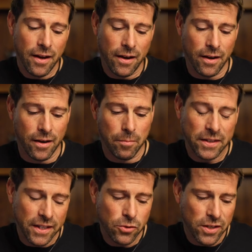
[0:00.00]

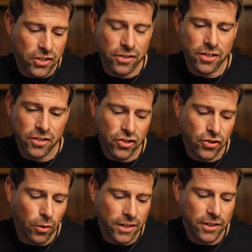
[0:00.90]
but this was just a
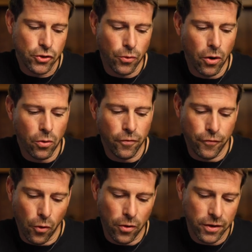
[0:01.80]
short intro
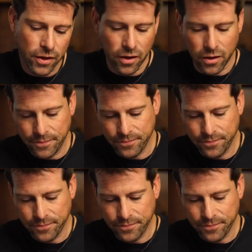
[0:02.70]
for the,